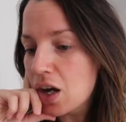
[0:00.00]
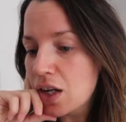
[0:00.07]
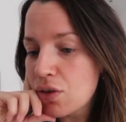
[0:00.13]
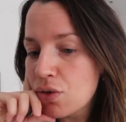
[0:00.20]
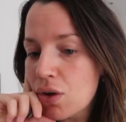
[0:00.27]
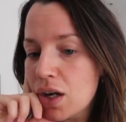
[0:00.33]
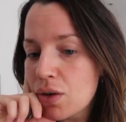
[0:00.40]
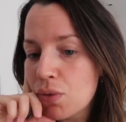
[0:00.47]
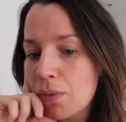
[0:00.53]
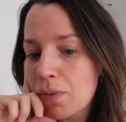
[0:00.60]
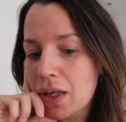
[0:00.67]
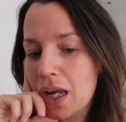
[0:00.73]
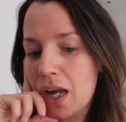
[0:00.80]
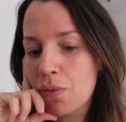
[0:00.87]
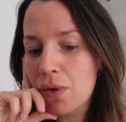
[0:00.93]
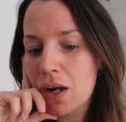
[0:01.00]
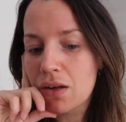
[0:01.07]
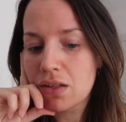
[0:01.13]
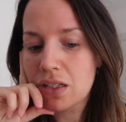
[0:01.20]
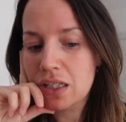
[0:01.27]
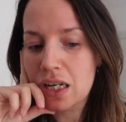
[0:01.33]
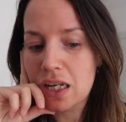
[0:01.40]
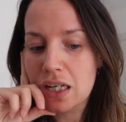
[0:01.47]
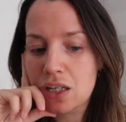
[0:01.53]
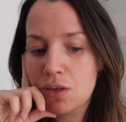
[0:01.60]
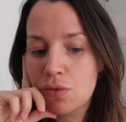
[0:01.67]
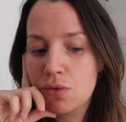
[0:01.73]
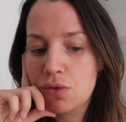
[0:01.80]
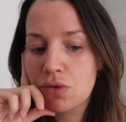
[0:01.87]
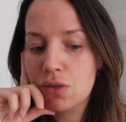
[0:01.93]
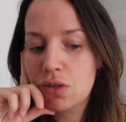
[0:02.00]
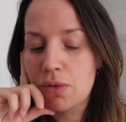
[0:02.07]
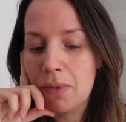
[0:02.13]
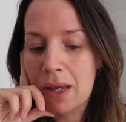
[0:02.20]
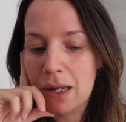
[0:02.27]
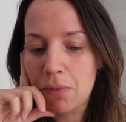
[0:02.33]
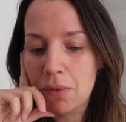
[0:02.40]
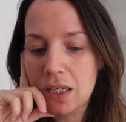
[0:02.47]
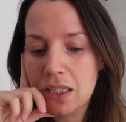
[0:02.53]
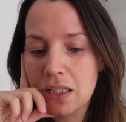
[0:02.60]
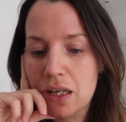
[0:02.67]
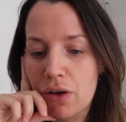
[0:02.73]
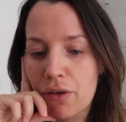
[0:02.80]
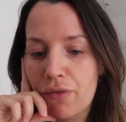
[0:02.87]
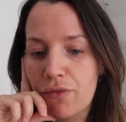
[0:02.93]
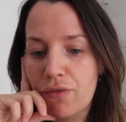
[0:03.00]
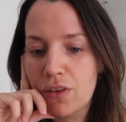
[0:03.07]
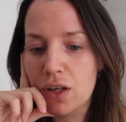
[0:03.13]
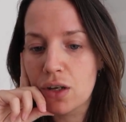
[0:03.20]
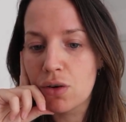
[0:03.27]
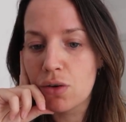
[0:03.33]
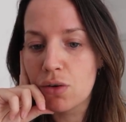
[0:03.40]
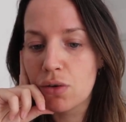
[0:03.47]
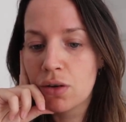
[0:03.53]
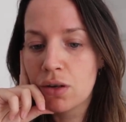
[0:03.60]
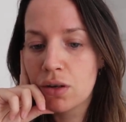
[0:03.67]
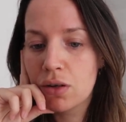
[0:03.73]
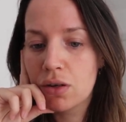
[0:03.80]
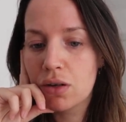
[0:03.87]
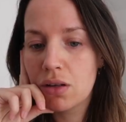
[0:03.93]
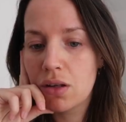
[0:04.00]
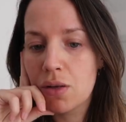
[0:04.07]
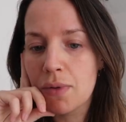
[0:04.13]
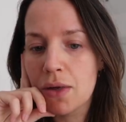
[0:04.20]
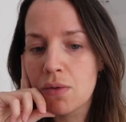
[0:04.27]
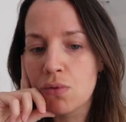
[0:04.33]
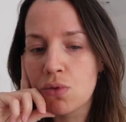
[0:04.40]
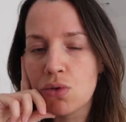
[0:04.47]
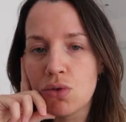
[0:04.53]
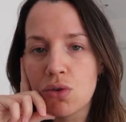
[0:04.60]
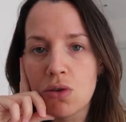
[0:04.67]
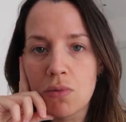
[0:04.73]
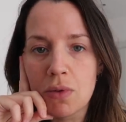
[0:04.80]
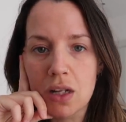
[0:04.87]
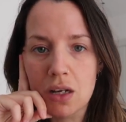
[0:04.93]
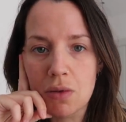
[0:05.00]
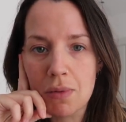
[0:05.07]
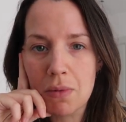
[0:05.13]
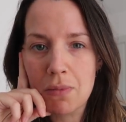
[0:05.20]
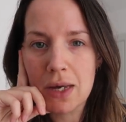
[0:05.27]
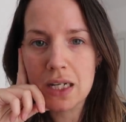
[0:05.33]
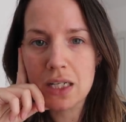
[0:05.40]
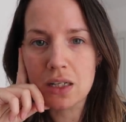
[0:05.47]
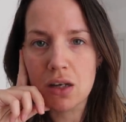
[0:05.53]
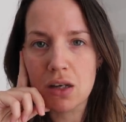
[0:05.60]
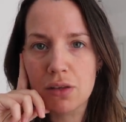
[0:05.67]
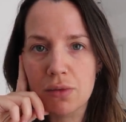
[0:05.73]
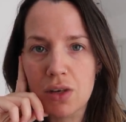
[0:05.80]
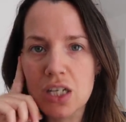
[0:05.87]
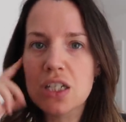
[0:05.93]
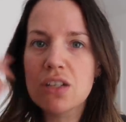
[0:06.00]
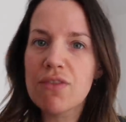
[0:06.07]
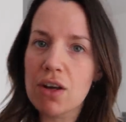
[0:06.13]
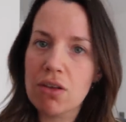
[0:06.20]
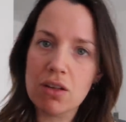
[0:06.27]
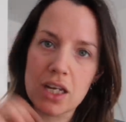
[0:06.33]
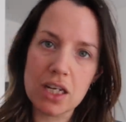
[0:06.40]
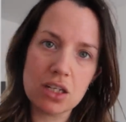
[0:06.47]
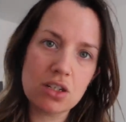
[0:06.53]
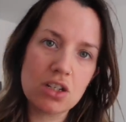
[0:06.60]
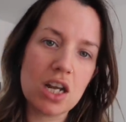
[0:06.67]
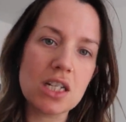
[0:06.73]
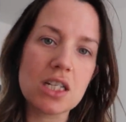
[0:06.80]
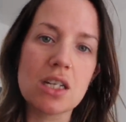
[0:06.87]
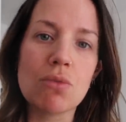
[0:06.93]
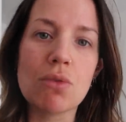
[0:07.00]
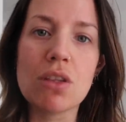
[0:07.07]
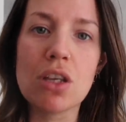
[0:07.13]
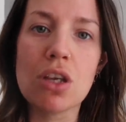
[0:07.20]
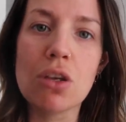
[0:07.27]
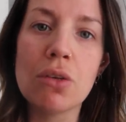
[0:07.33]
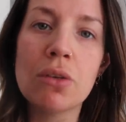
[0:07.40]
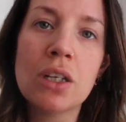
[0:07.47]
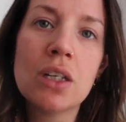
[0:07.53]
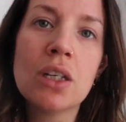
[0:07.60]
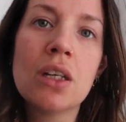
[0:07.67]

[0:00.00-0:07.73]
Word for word: I thought I'd whip the camera out today to make myself feel a bit more normal and a bit better. I just felt like chatting with you,